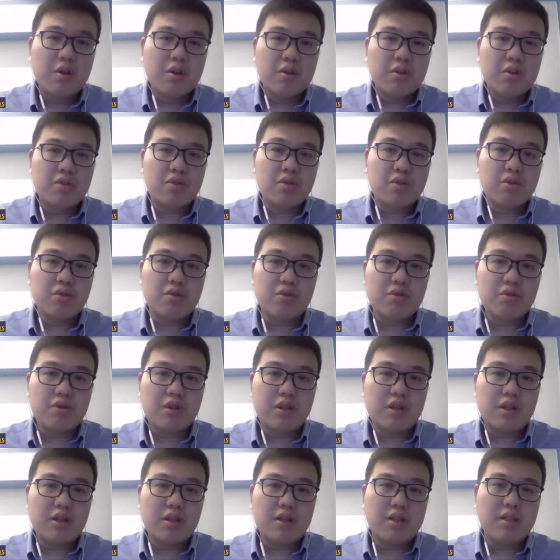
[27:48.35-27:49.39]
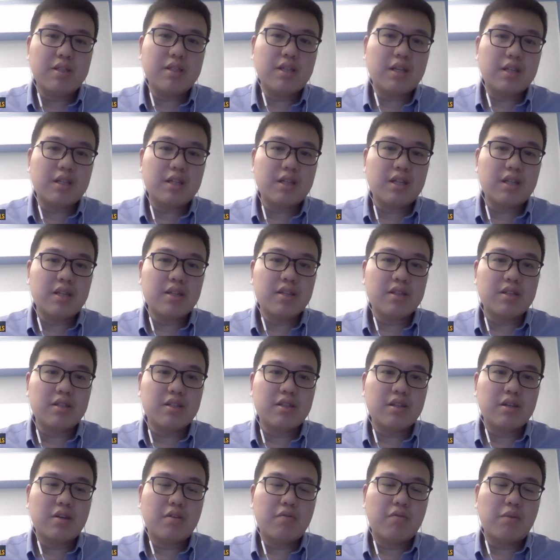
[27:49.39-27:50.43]
So these are
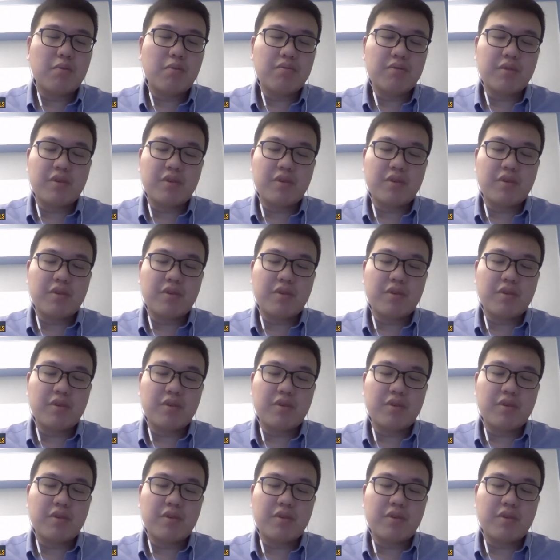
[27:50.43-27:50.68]
things from